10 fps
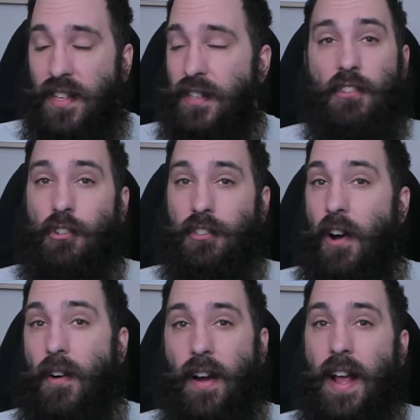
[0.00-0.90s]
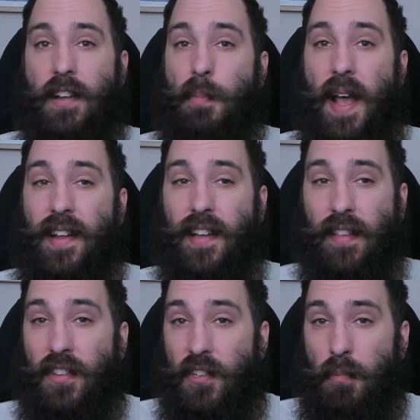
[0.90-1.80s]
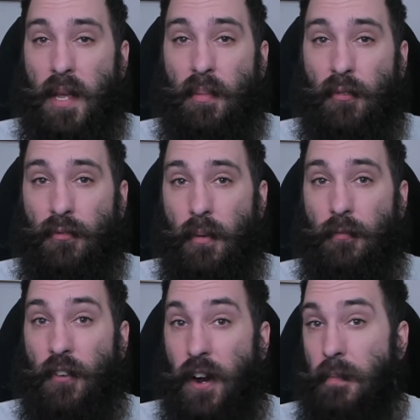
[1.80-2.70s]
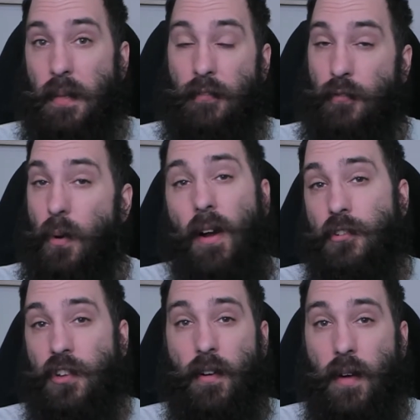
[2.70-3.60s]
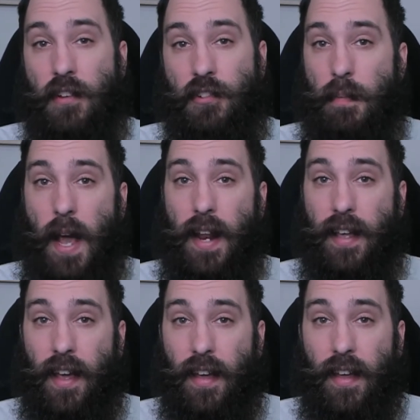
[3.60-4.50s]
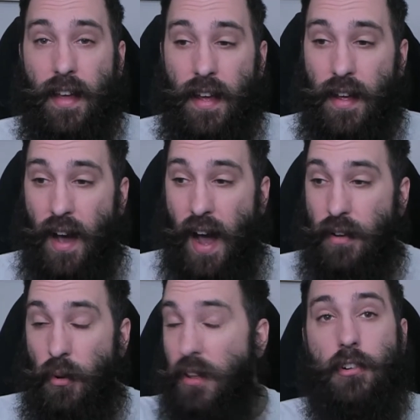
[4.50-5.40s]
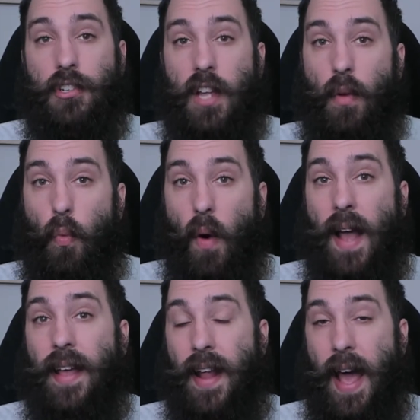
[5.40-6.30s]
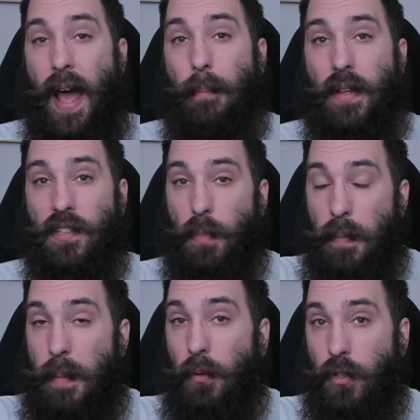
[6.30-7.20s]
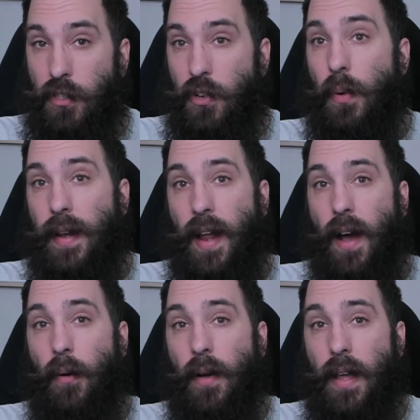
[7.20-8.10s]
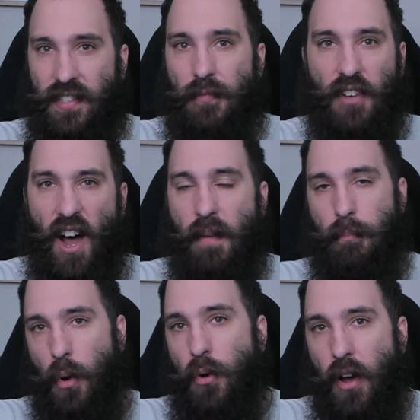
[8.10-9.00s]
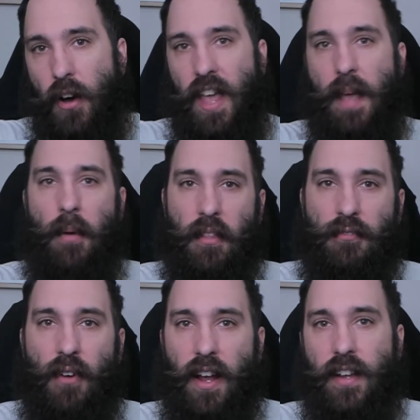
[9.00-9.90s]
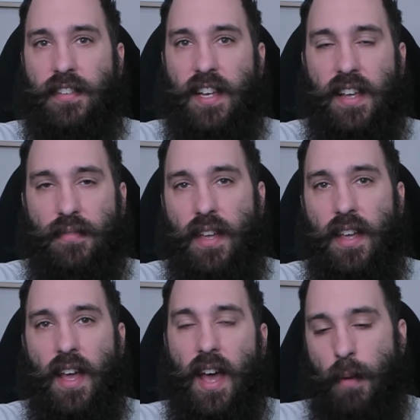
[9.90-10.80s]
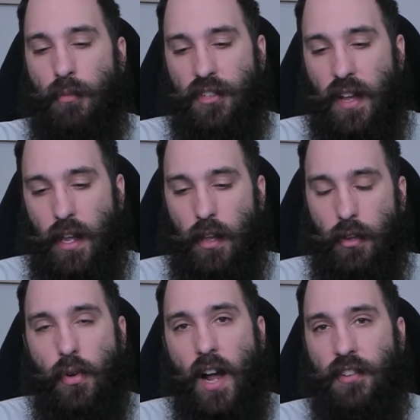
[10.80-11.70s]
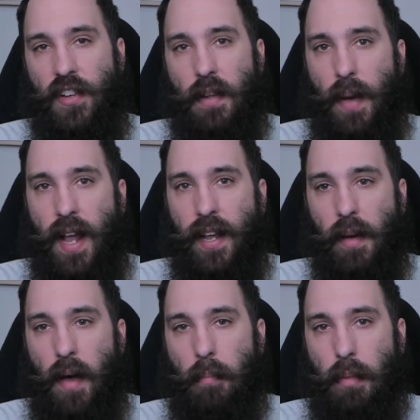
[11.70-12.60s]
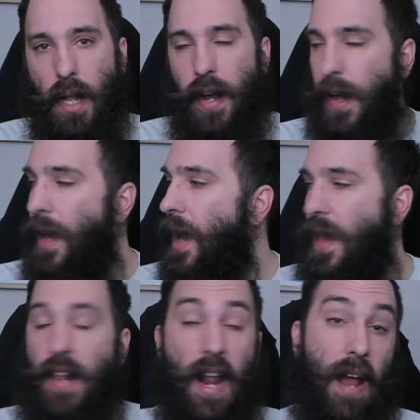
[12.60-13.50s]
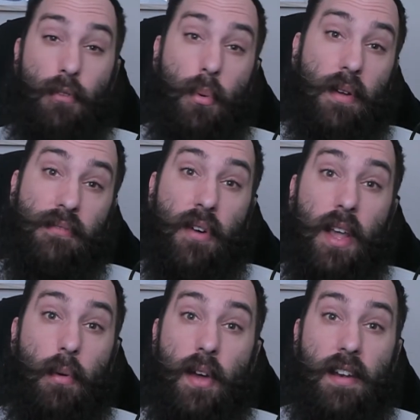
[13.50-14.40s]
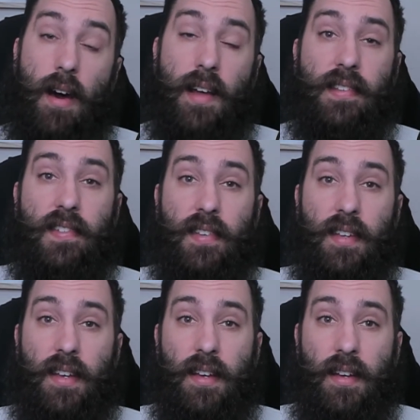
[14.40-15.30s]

This isn't just our age panicking. This is people from fucking before our generation panicking. I don't understand why it happens, but people do it now. It's as if Tom Brokaw came on the fucking TV and was like, you guys need to panic about blank. And then everyone fucking went nuts.